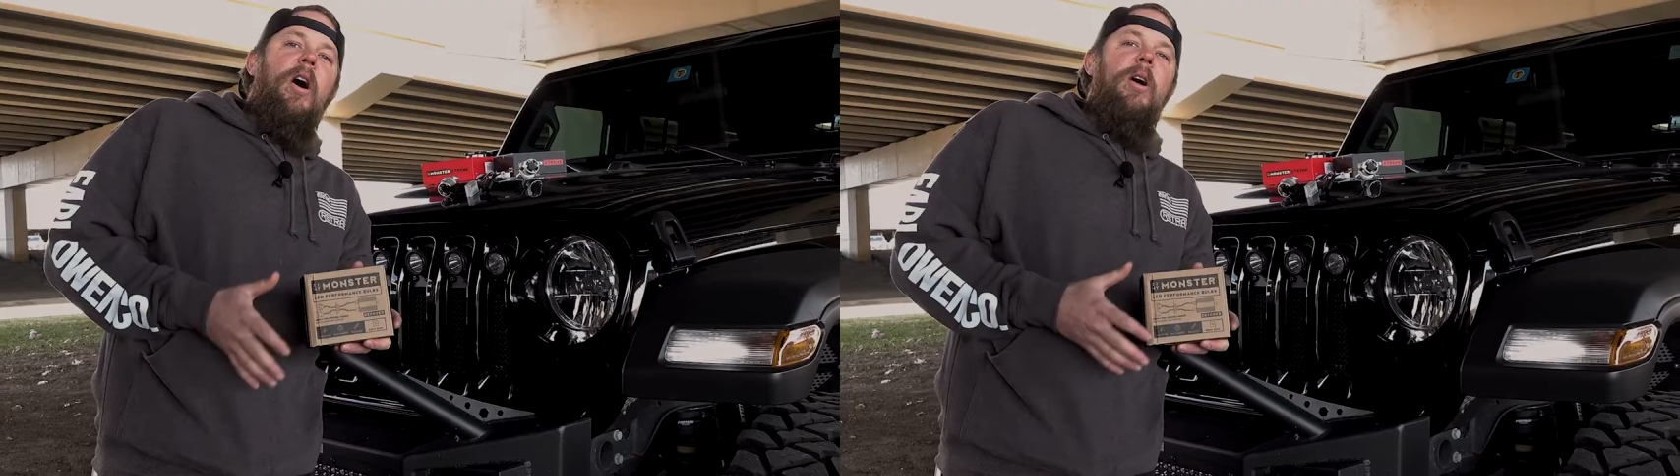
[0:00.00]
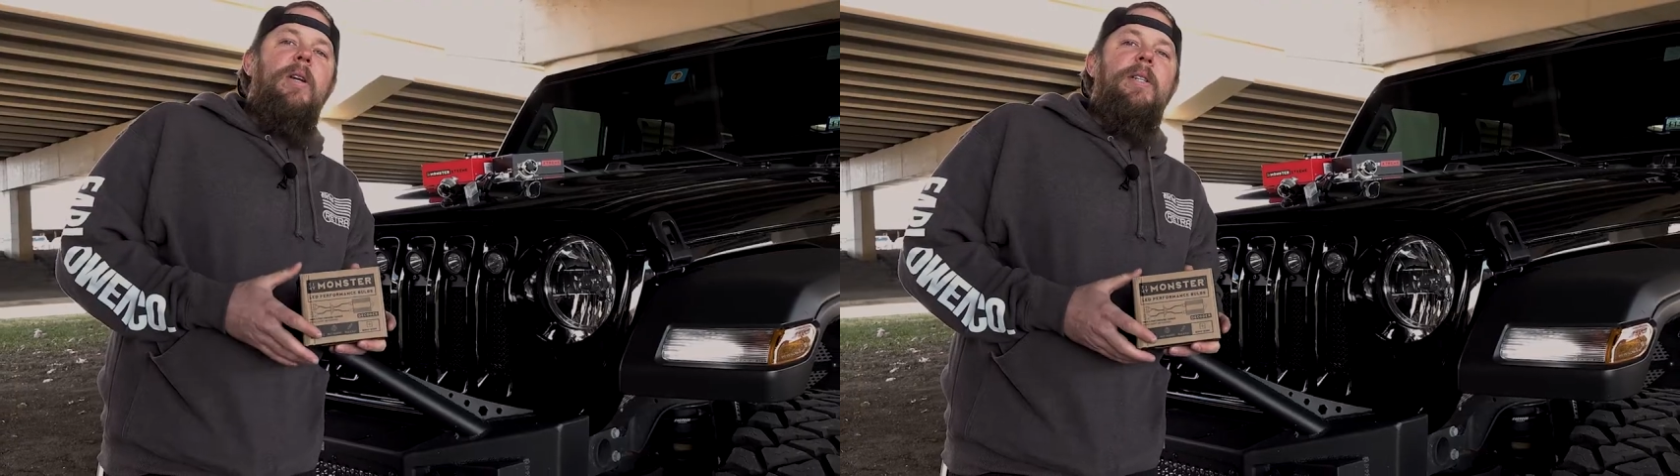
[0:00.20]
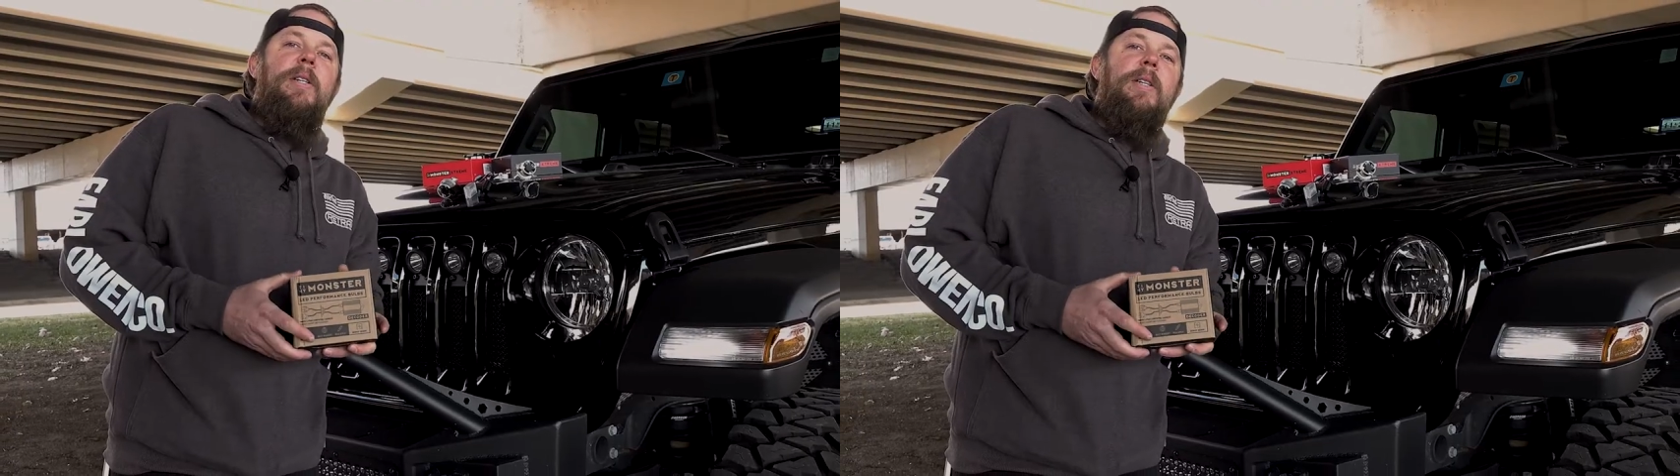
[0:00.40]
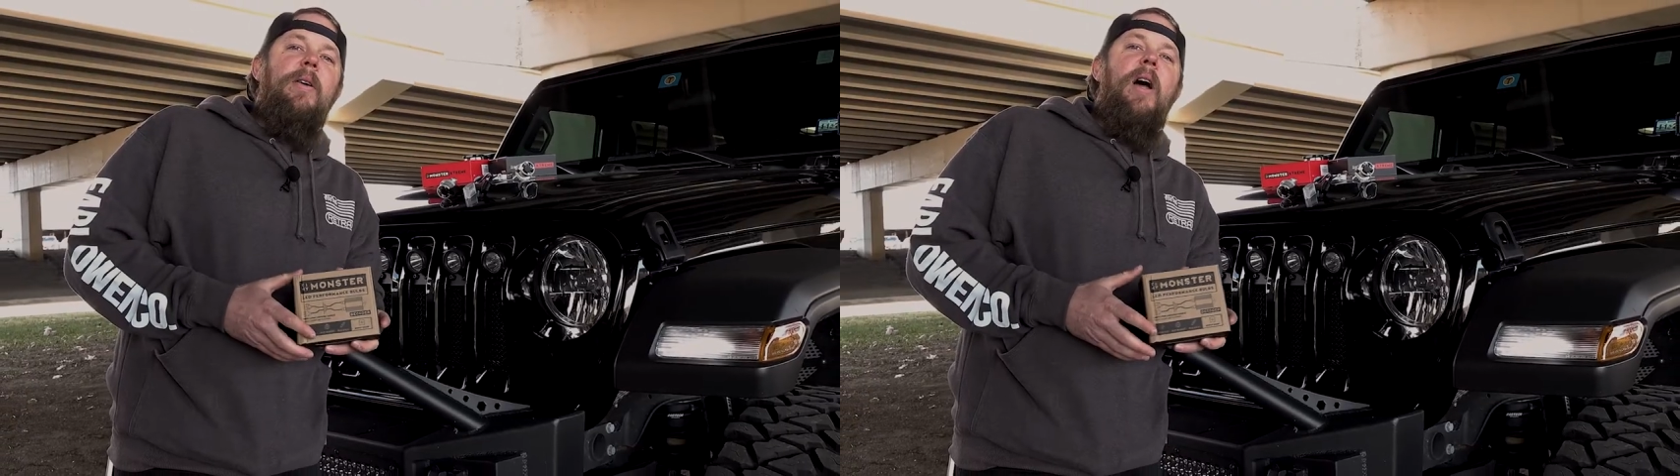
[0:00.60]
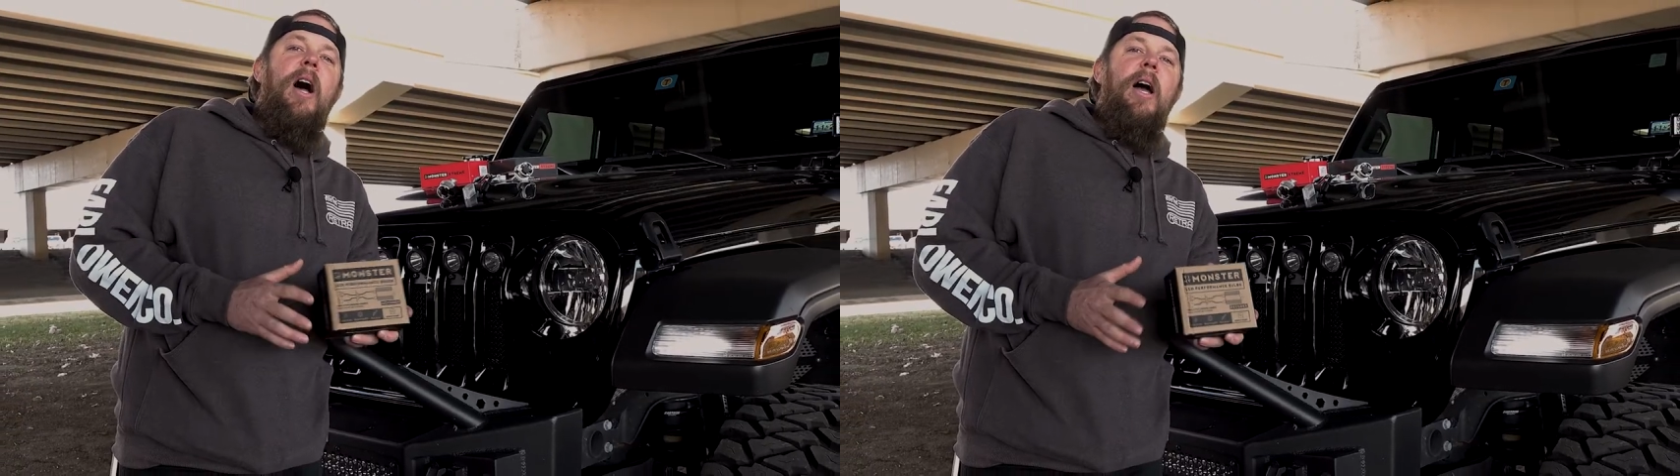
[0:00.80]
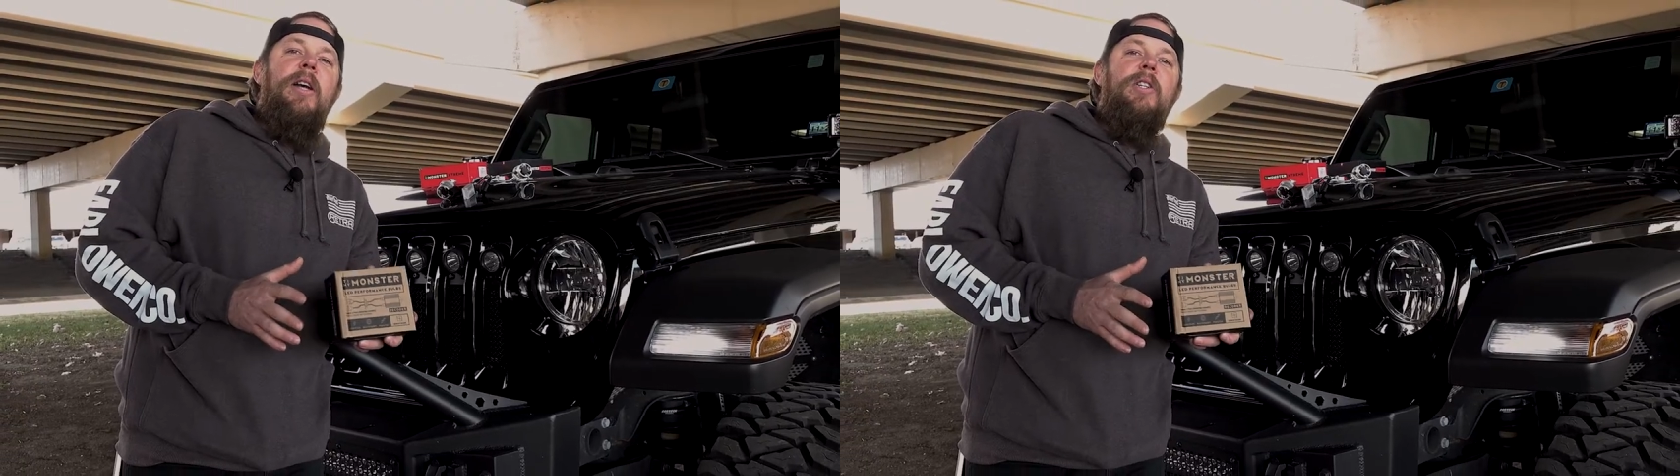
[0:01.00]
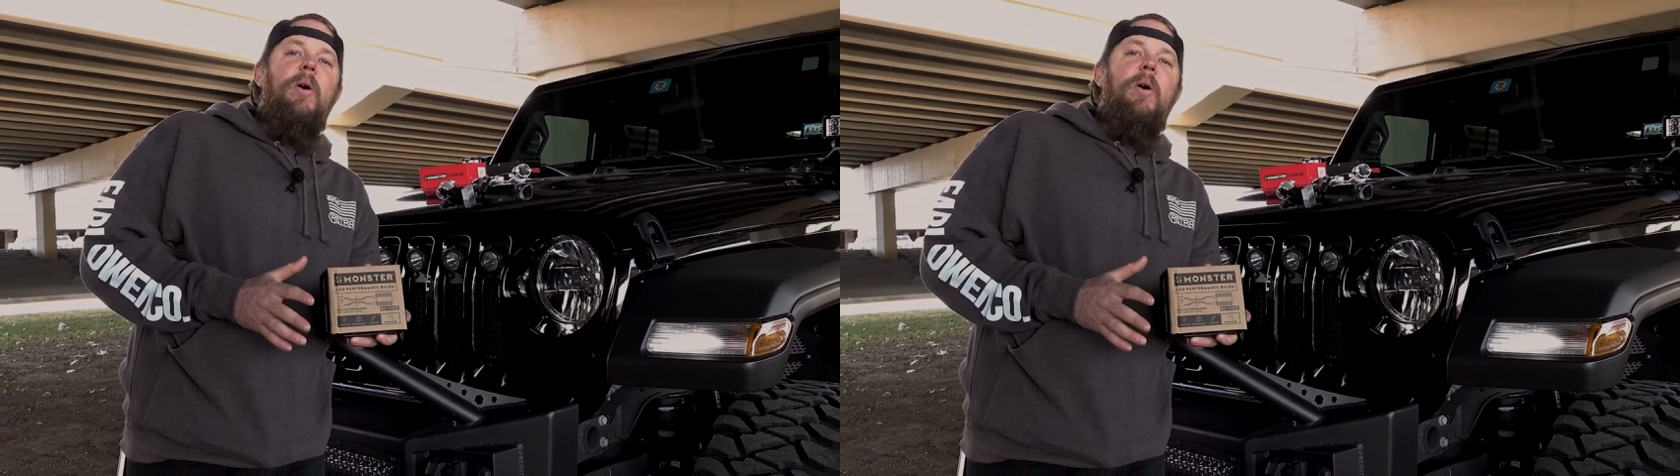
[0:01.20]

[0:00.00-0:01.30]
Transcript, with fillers: harnesses are the highest